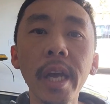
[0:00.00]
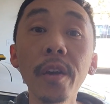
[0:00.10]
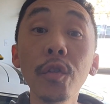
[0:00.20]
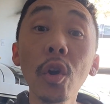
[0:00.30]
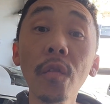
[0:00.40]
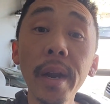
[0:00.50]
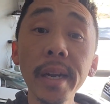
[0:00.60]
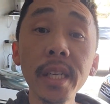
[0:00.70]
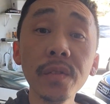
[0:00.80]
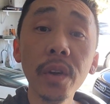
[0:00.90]
If you are finding
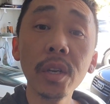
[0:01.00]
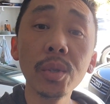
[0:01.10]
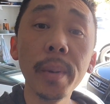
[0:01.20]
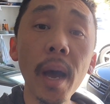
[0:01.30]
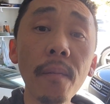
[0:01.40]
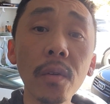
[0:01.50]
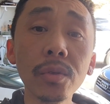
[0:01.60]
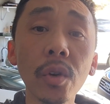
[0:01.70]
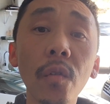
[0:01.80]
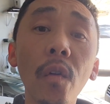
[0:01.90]
this video to be helpful
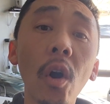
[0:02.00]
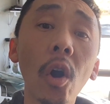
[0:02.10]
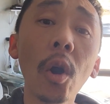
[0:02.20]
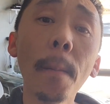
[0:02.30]
so far,